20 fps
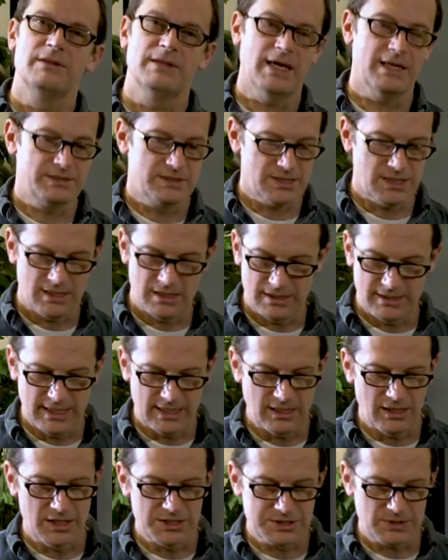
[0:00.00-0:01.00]

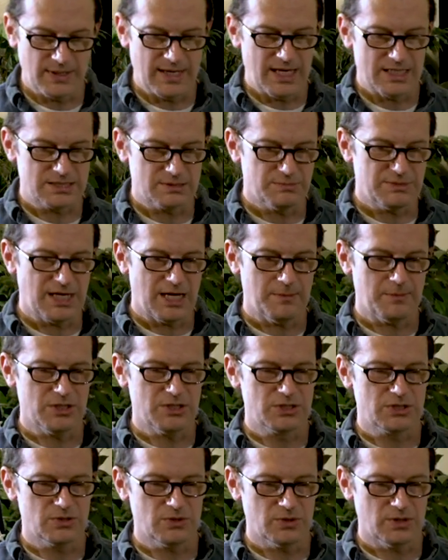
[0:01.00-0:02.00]
that also had some
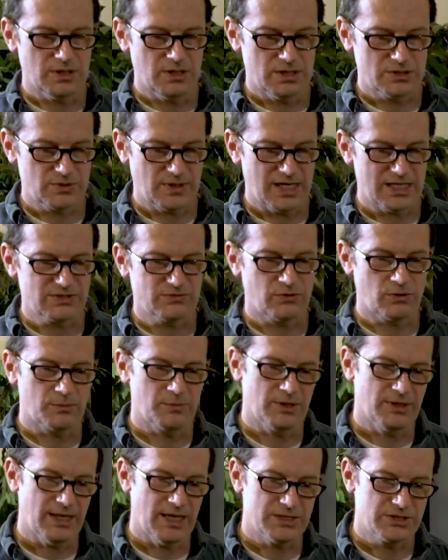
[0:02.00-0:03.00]
damage to a
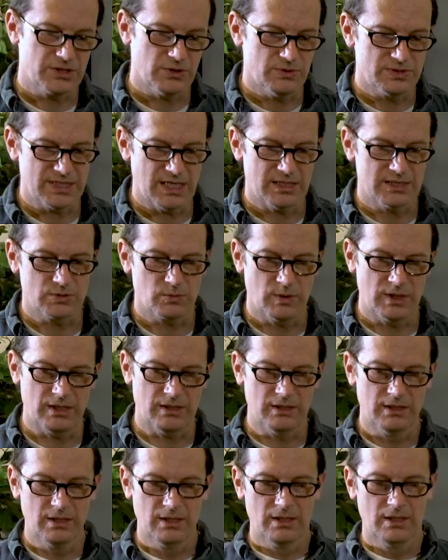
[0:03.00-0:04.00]
transformer. That shows that as
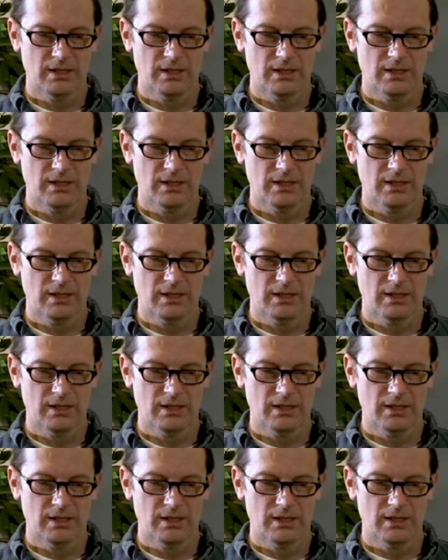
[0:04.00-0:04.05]
well.